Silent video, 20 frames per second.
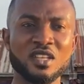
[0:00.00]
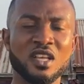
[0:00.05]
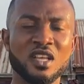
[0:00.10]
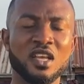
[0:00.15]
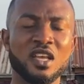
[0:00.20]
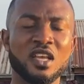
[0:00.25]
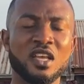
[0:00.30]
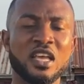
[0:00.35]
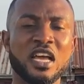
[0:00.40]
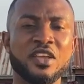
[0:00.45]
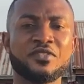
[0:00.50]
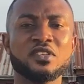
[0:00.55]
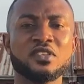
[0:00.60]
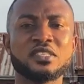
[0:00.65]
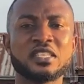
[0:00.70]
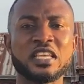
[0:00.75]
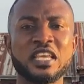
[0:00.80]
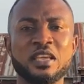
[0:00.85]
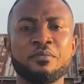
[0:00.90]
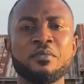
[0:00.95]
I can
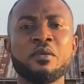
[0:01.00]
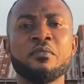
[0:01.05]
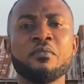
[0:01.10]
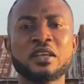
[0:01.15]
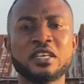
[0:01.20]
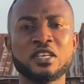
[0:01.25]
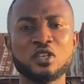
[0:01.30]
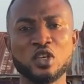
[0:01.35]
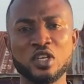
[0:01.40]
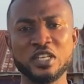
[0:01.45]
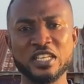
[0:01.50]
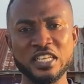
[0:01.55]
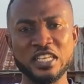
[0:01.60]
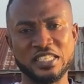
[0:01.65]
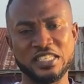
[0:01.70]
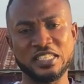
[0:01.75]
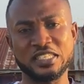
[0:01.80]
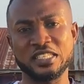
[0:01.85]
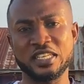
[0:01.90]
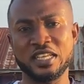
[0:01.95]
say they make a
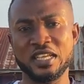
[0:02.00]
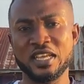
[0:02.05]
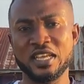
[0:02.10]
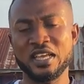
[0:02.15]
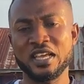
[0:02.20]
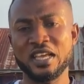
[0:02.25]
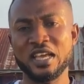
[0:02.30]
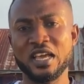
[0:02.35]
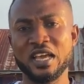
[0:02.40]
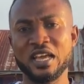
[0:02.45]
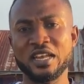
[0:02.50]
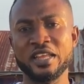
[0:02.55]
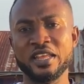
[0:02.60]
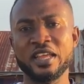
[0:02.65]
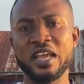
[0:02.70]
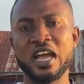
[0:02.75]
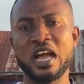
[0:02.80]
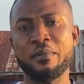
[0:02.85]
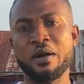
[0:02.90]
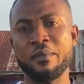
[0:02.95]
donation at the
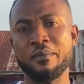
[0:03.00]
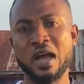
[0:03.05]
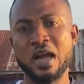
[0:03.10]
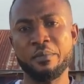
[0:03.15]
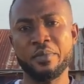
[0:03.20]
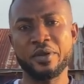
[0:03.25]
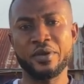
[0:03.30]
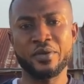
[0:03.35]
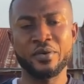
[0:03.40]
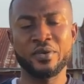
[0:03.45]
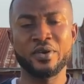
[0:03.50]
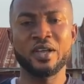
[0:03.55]
Amama Meno.